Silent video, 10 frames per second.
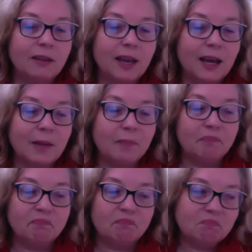that
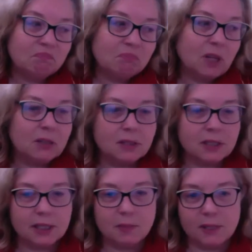
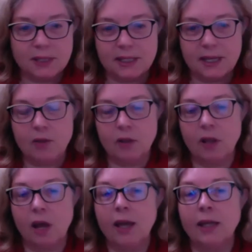6 months down the
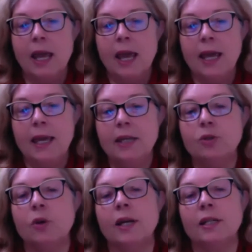line, it
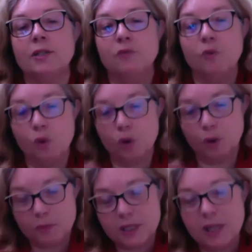
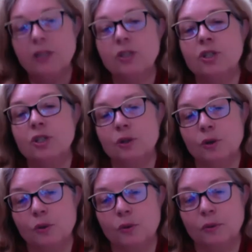transforms
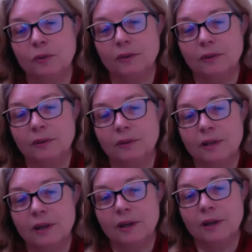into
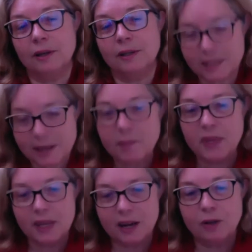
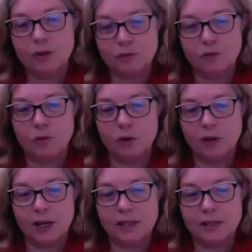something else for
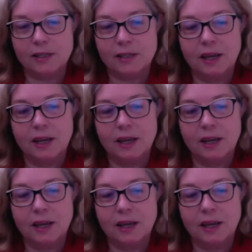us.